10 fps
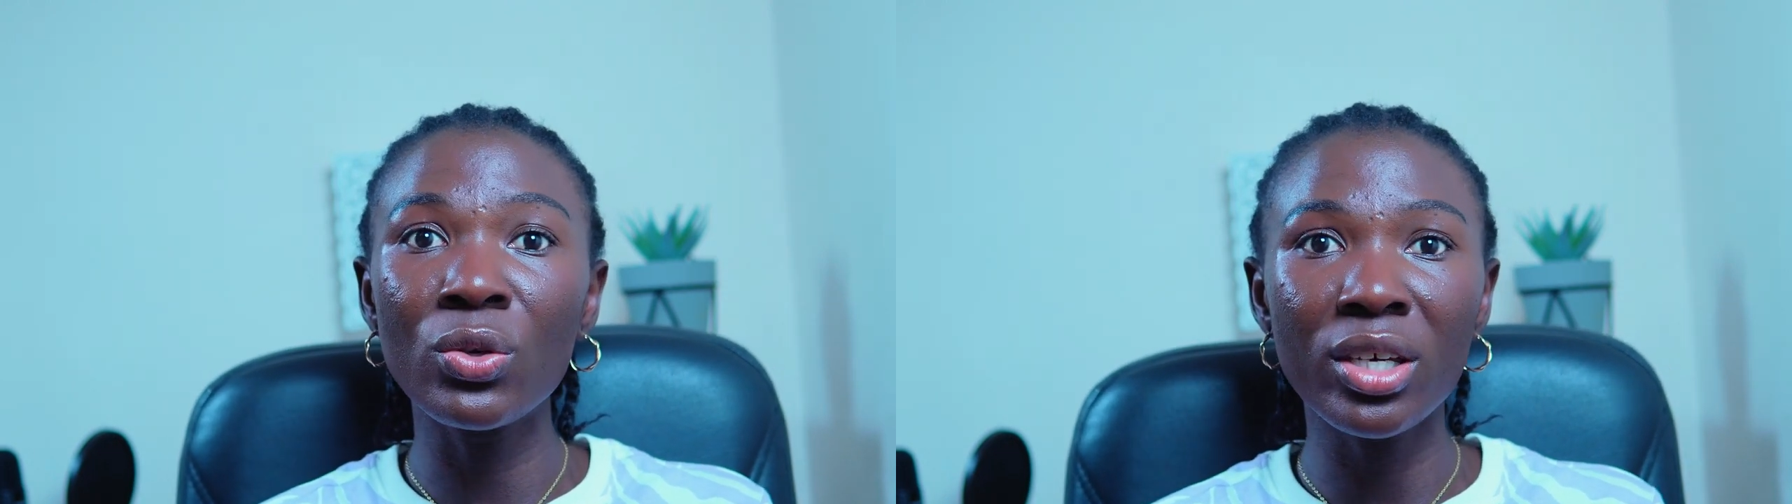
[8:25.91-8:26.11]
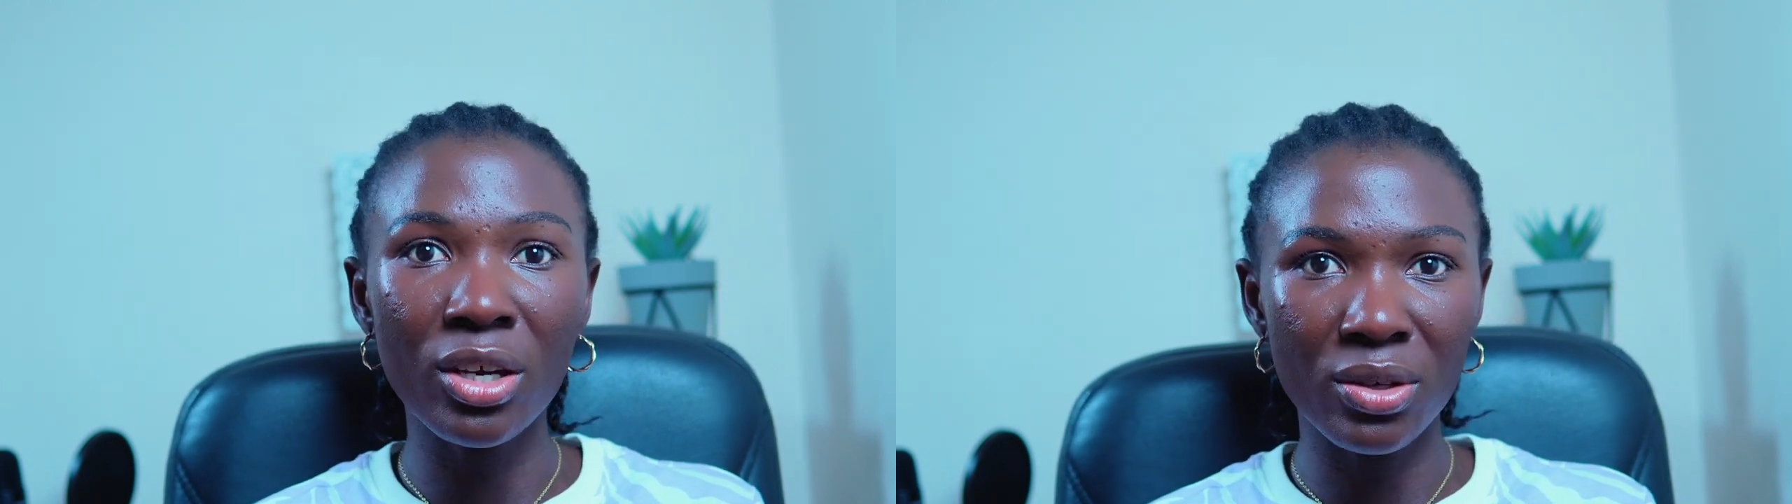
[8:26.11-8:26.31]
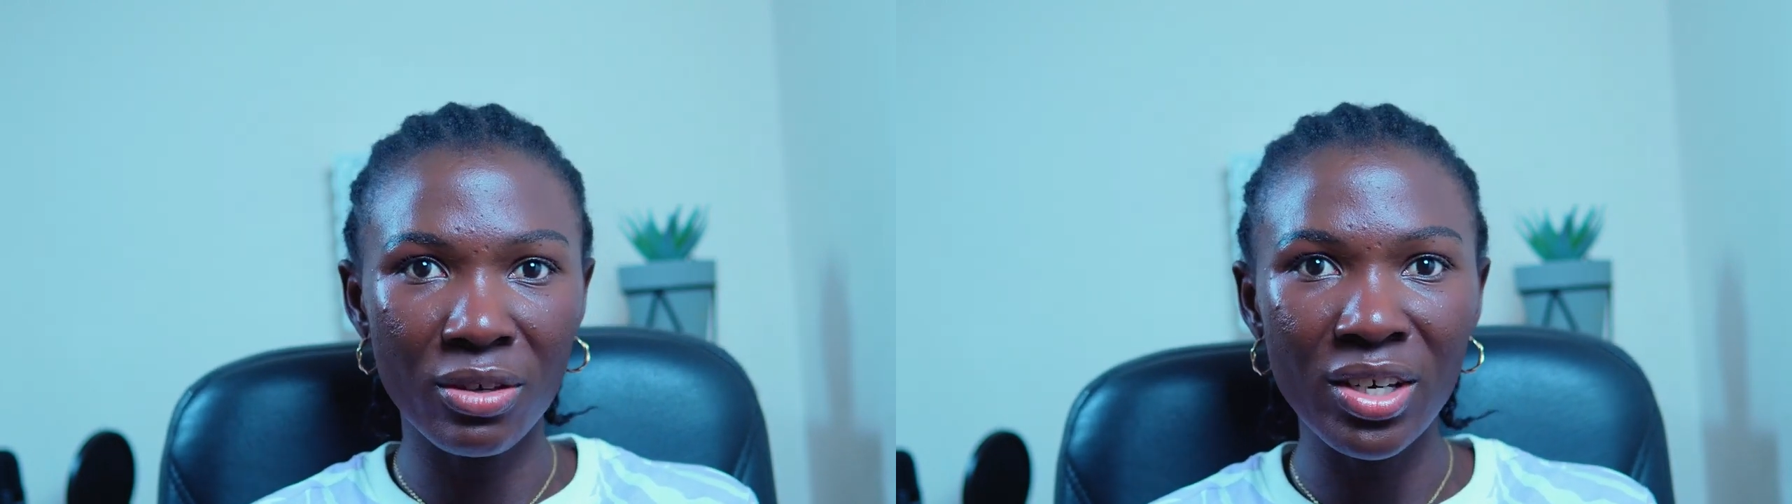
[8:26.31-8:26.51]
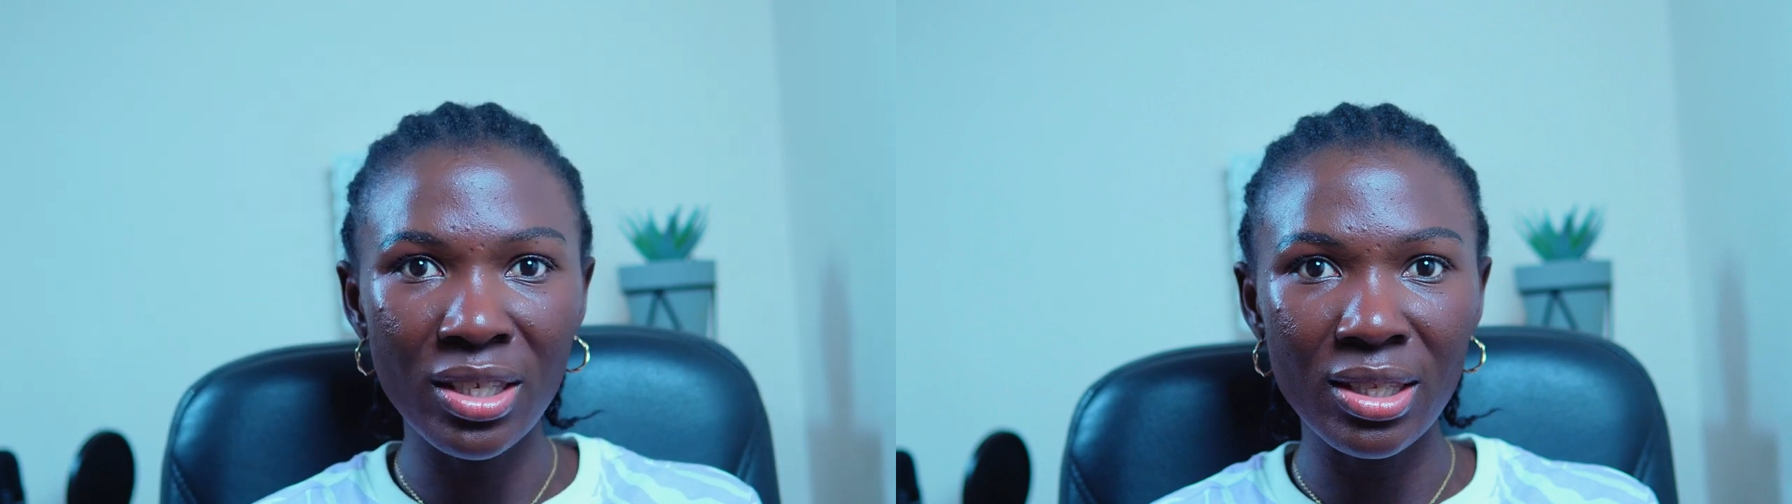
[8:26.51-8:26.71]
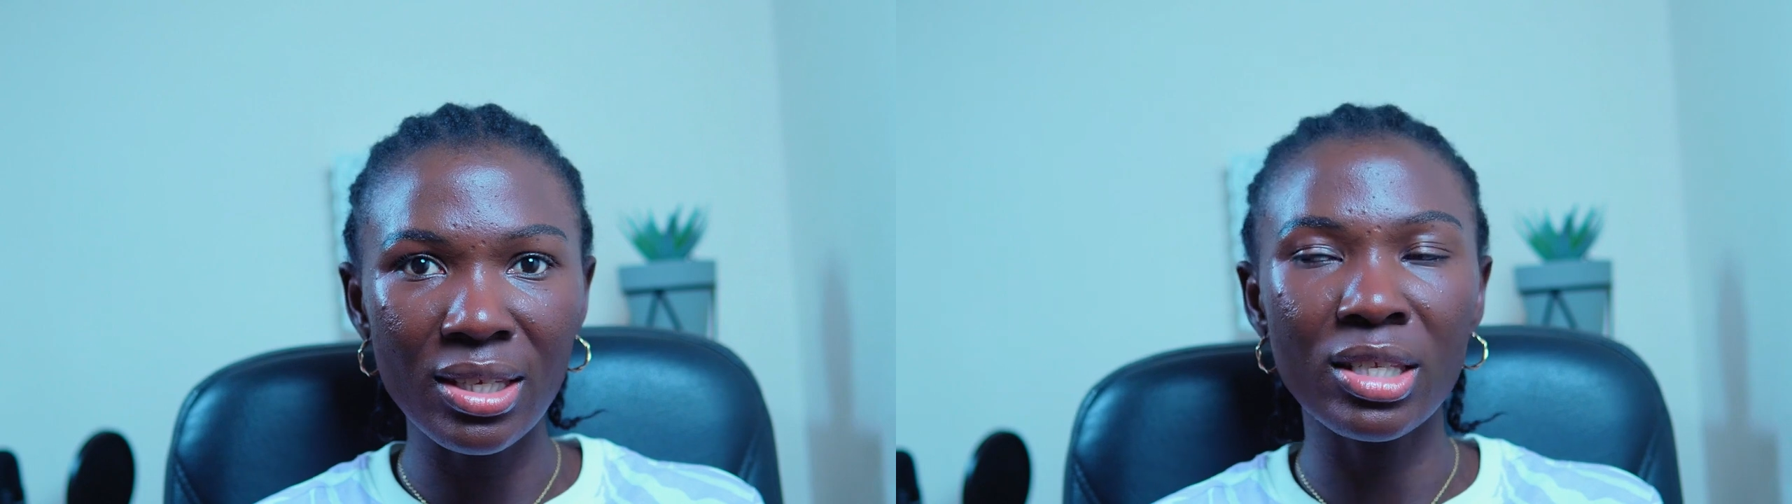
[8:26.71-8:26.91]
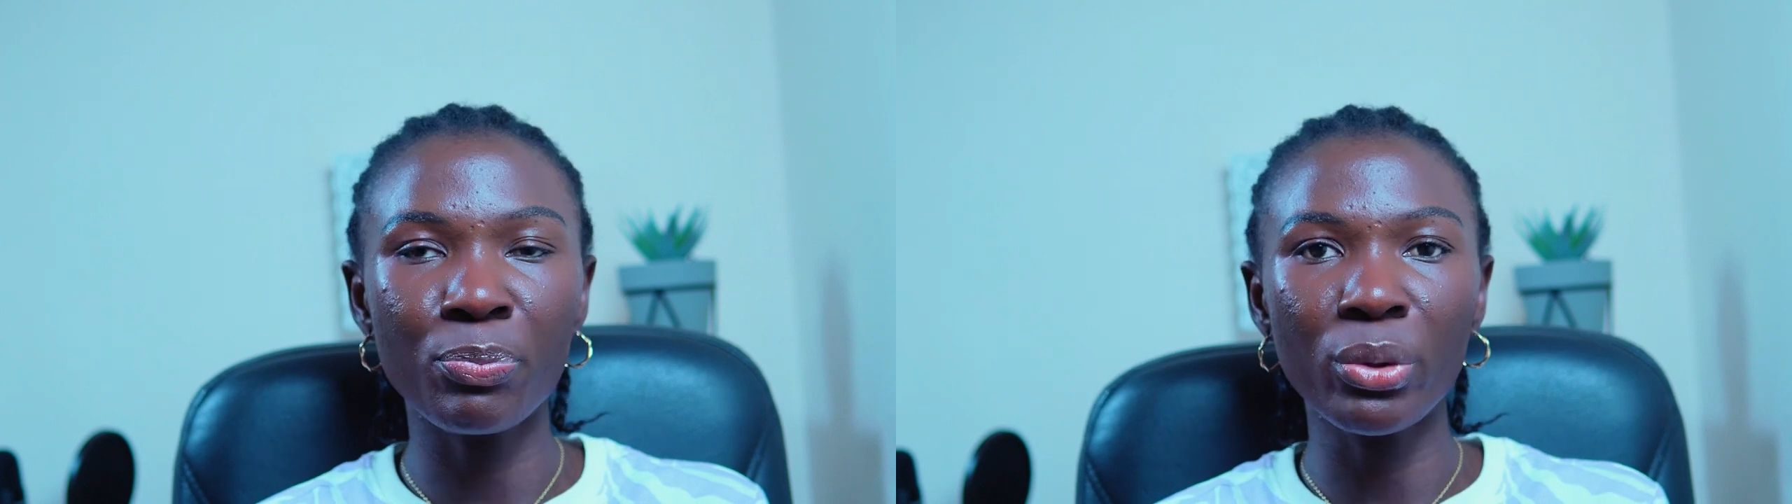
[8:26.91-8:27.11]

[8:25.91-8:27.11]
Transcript: UK universities,